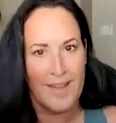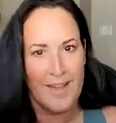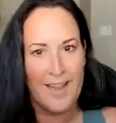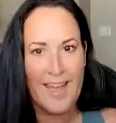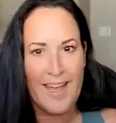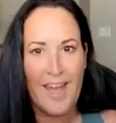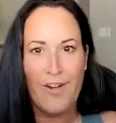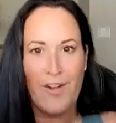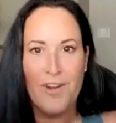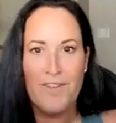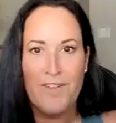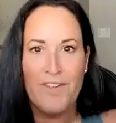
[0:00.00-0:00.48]

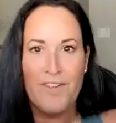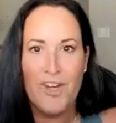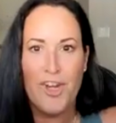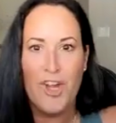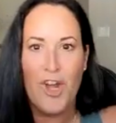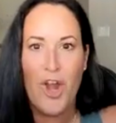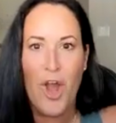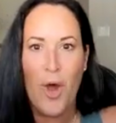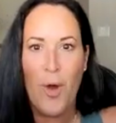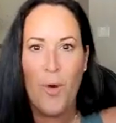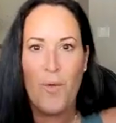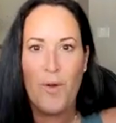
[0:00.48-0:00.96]
like, I don't
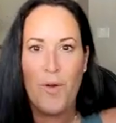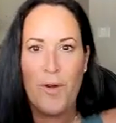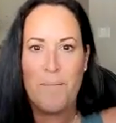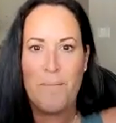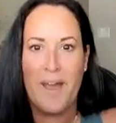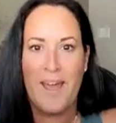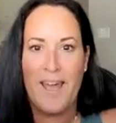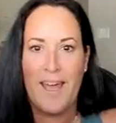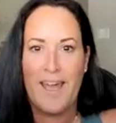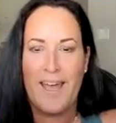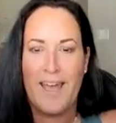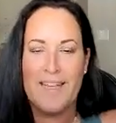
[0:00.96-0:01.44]
even know where
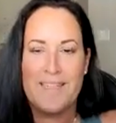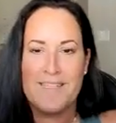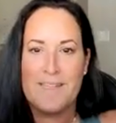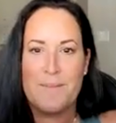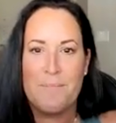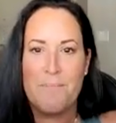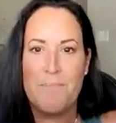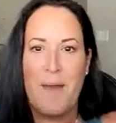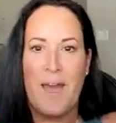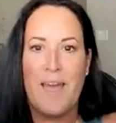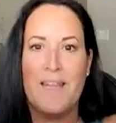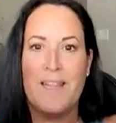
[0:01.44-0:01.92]

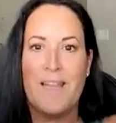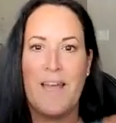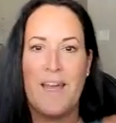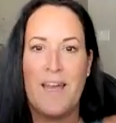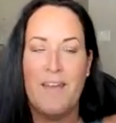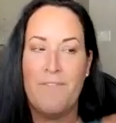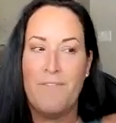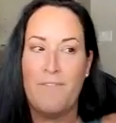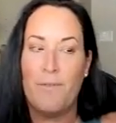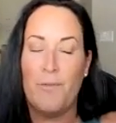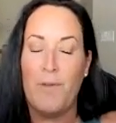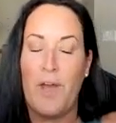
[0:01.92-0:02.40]
my
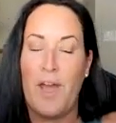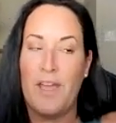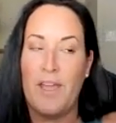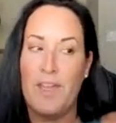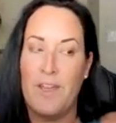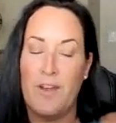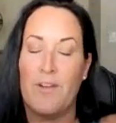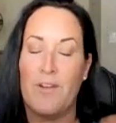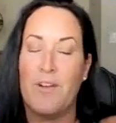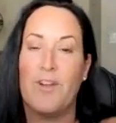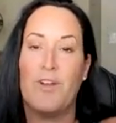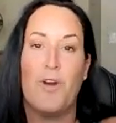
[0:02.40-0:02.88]
life a
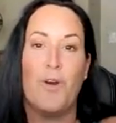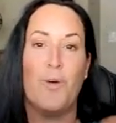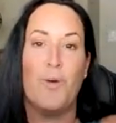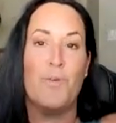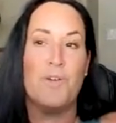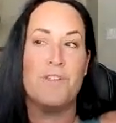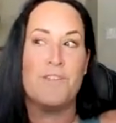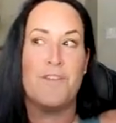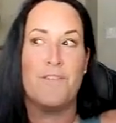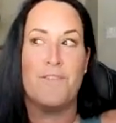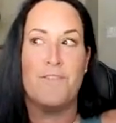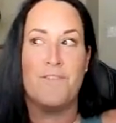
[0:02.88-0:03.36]
year ago
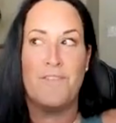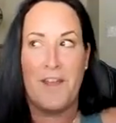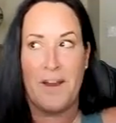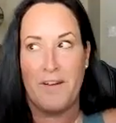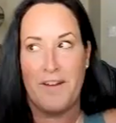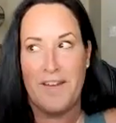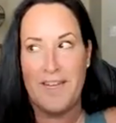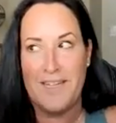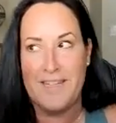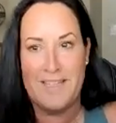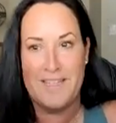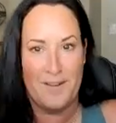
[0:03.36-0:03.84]
was a
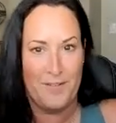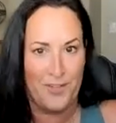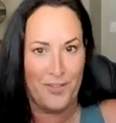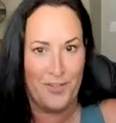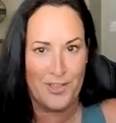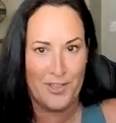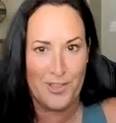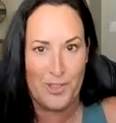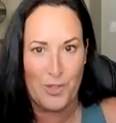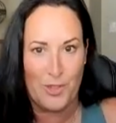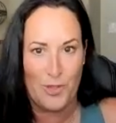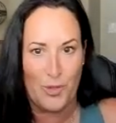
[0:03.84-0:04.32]
very
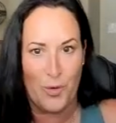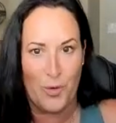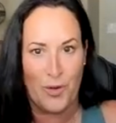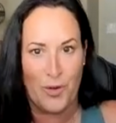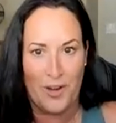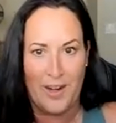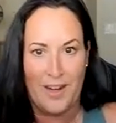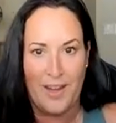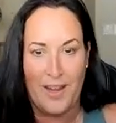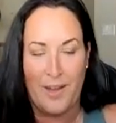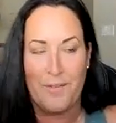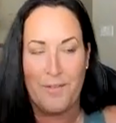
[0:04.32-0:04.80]
different
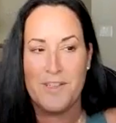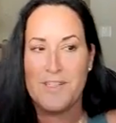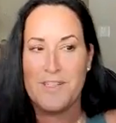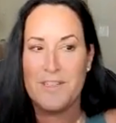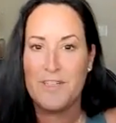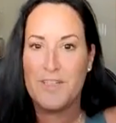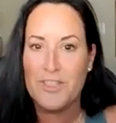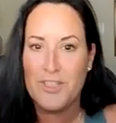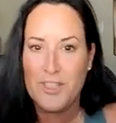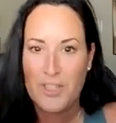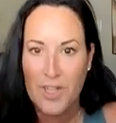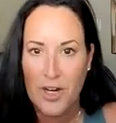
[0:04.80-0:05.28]
story. I was
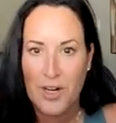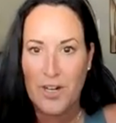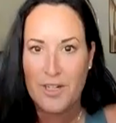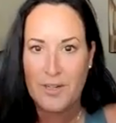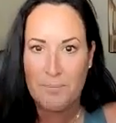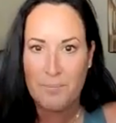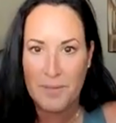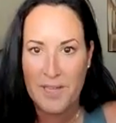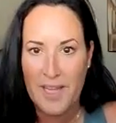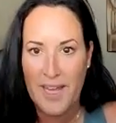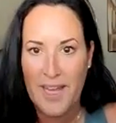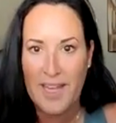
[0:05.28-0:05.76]
in a
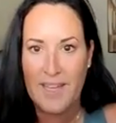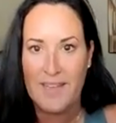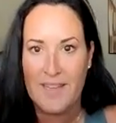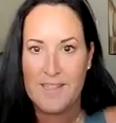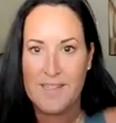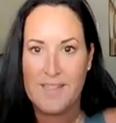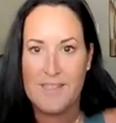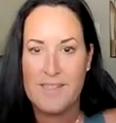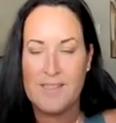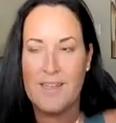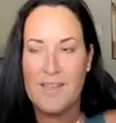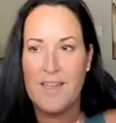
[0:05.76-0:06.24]
dark
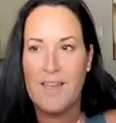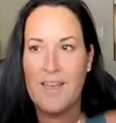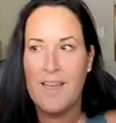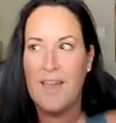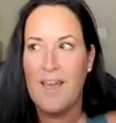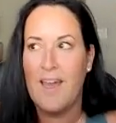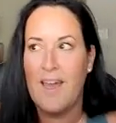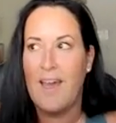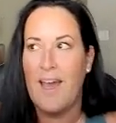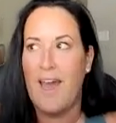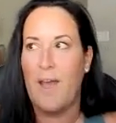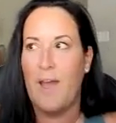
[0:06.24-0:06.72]
place.
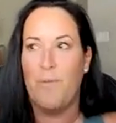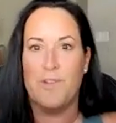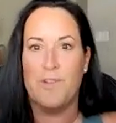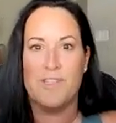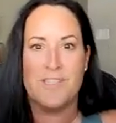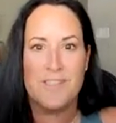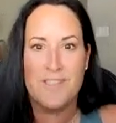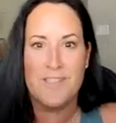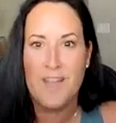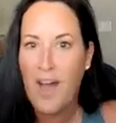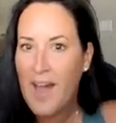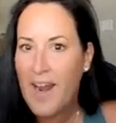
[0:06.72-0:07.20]
I
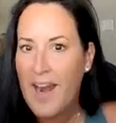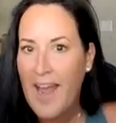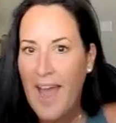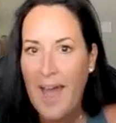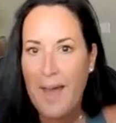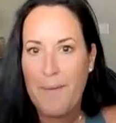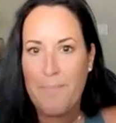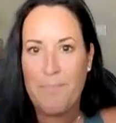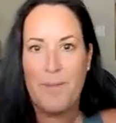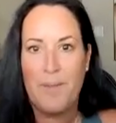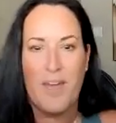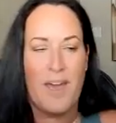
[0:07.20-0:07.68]
was not
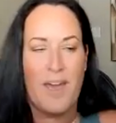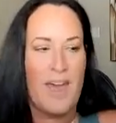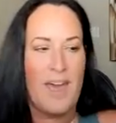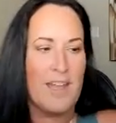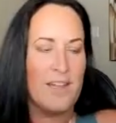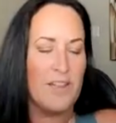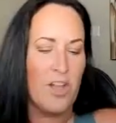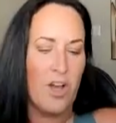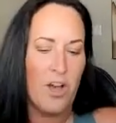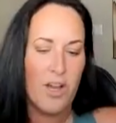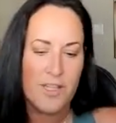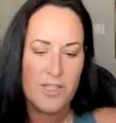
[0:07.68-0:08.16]
happy. I
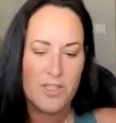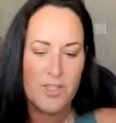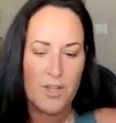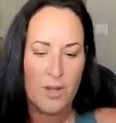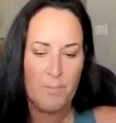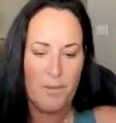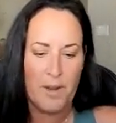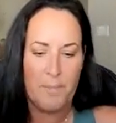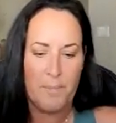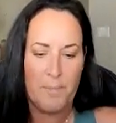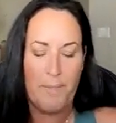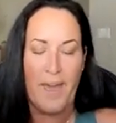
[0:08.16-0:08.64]
had lost
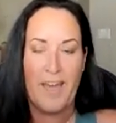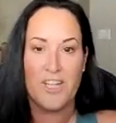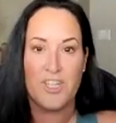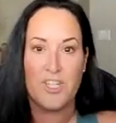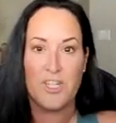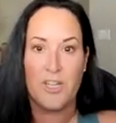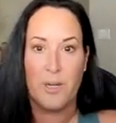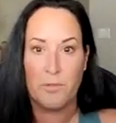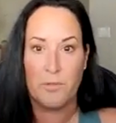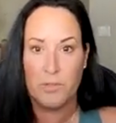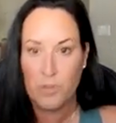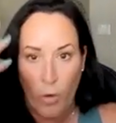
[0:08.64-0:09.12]
all my
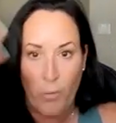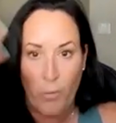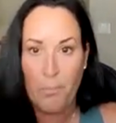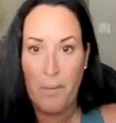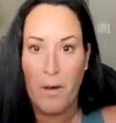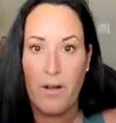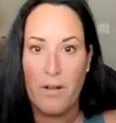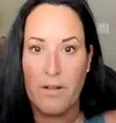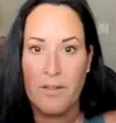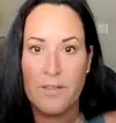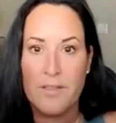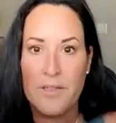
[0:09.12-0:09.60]
passion. I was going
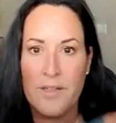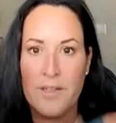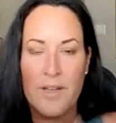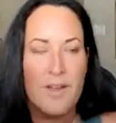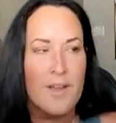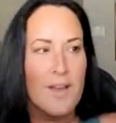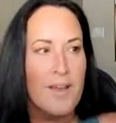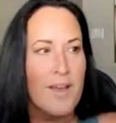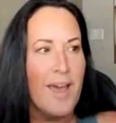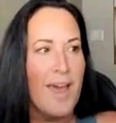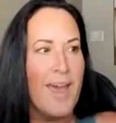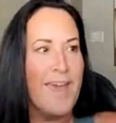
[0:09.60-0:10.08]
bald.
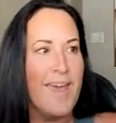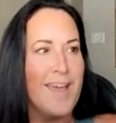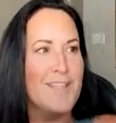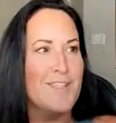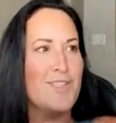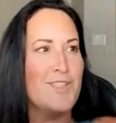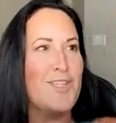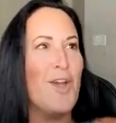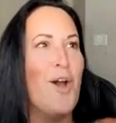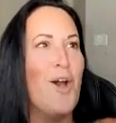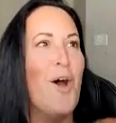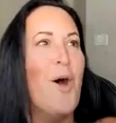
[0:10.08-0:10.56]

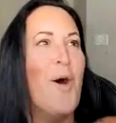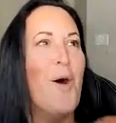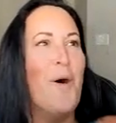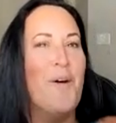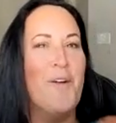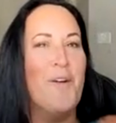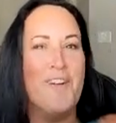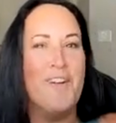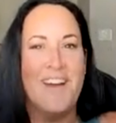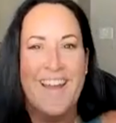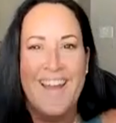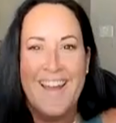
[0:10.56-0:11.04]
And so
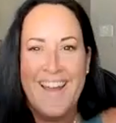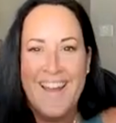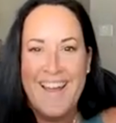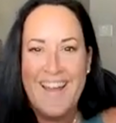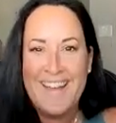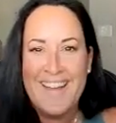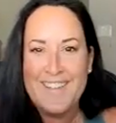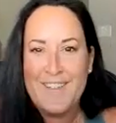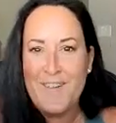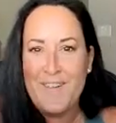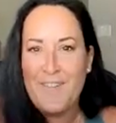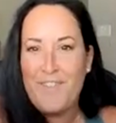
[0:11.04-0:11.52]

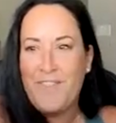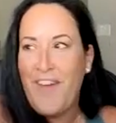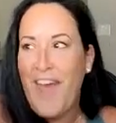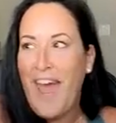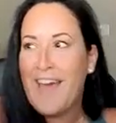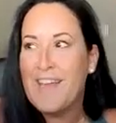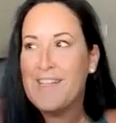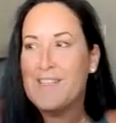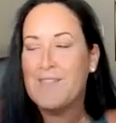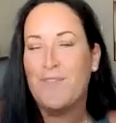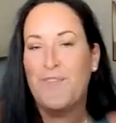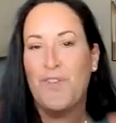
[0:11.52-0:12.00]
to
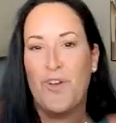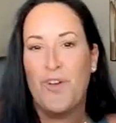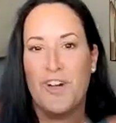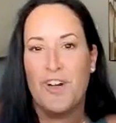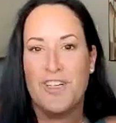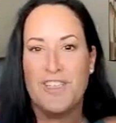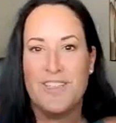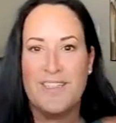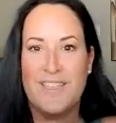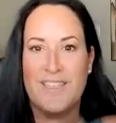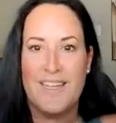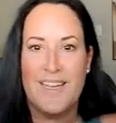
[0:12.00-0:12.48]
fast
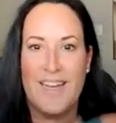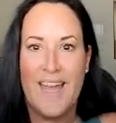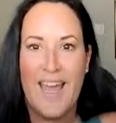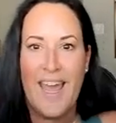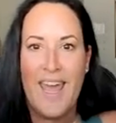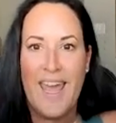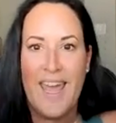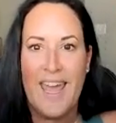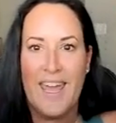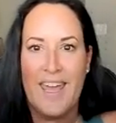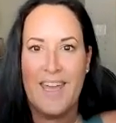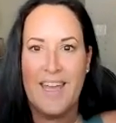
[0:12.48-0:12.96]
forward
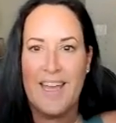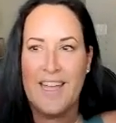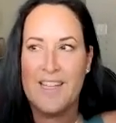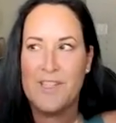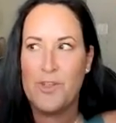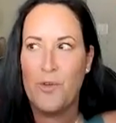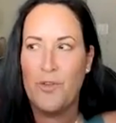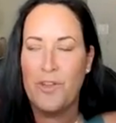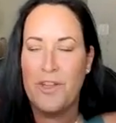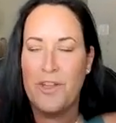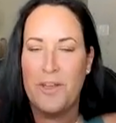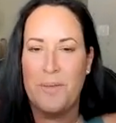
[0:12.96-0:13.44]
today,
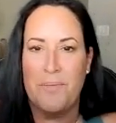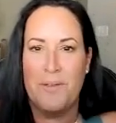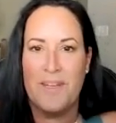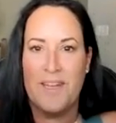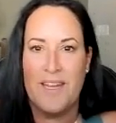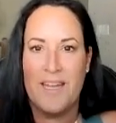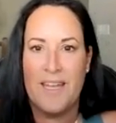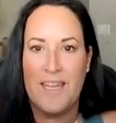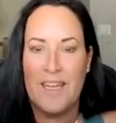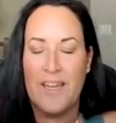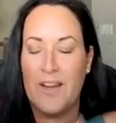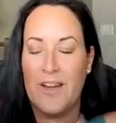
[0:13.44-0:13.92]
it's only been
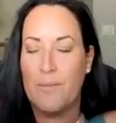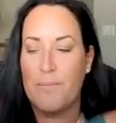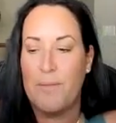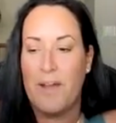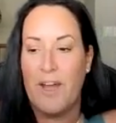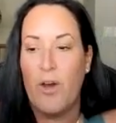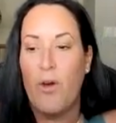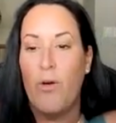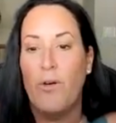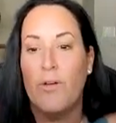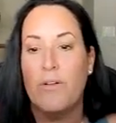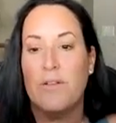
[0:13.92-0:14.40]
a year.
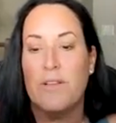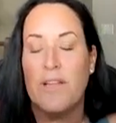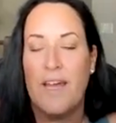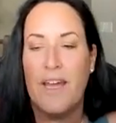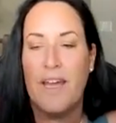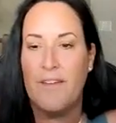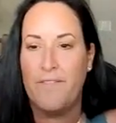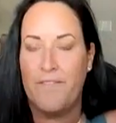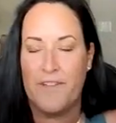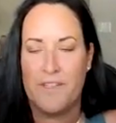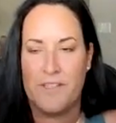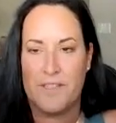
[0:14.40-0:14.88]
My whole
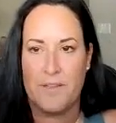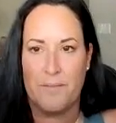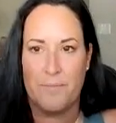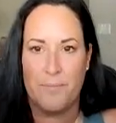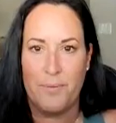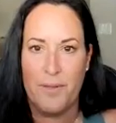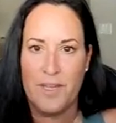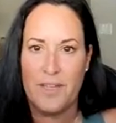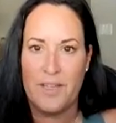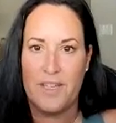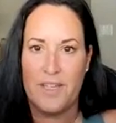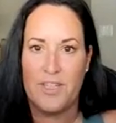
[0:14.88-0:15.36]
life has
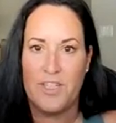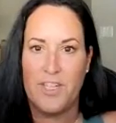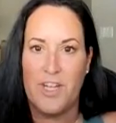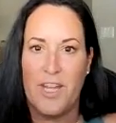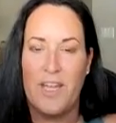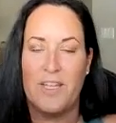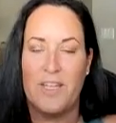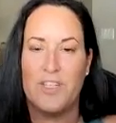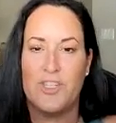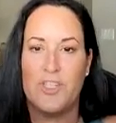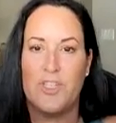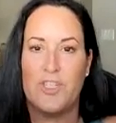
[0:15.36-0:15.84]
completely
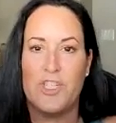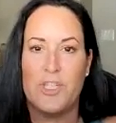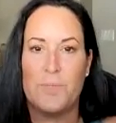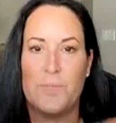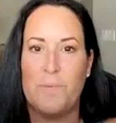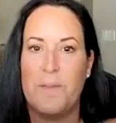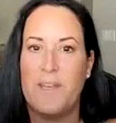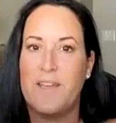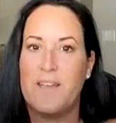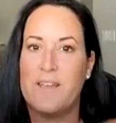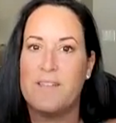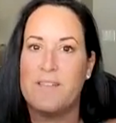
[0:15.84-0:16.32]
changed just
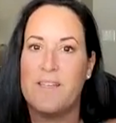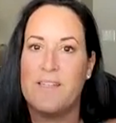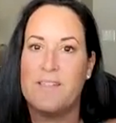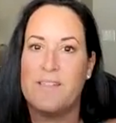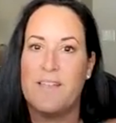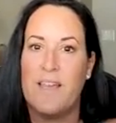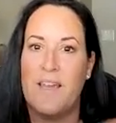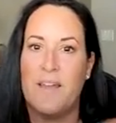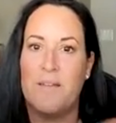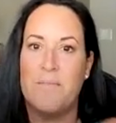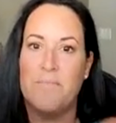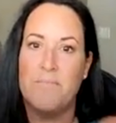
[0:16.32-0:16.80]
because I
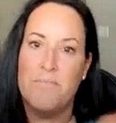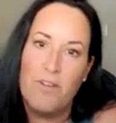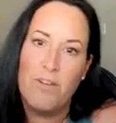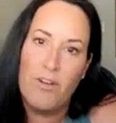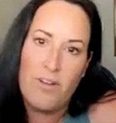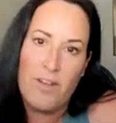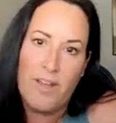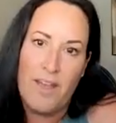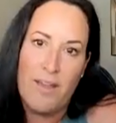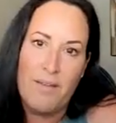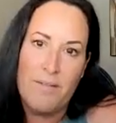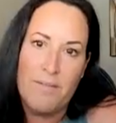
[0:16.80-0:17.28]
said,
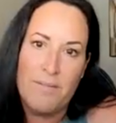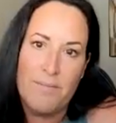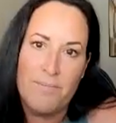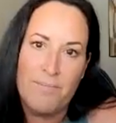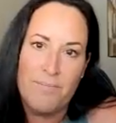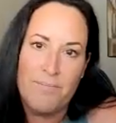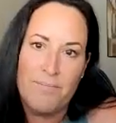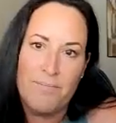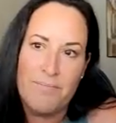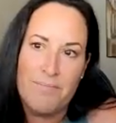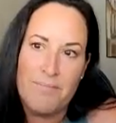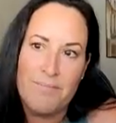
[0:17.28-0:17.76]
okay,
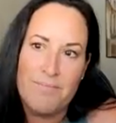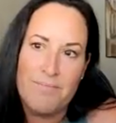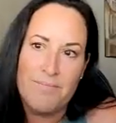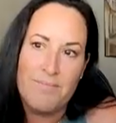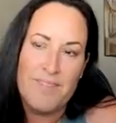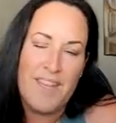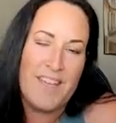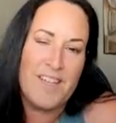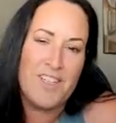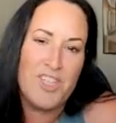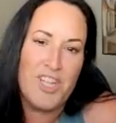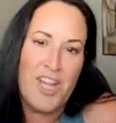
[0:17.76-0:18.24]

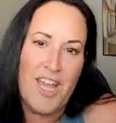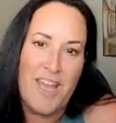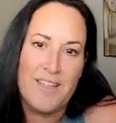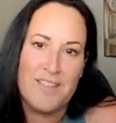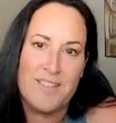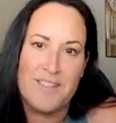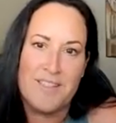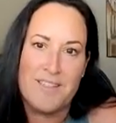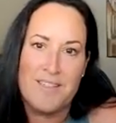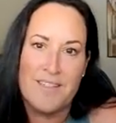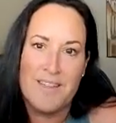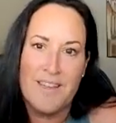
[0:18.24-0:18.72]
take a
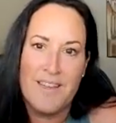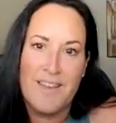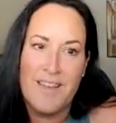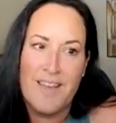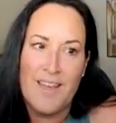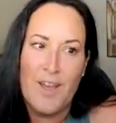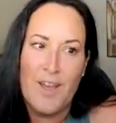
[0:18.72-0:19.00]
chance.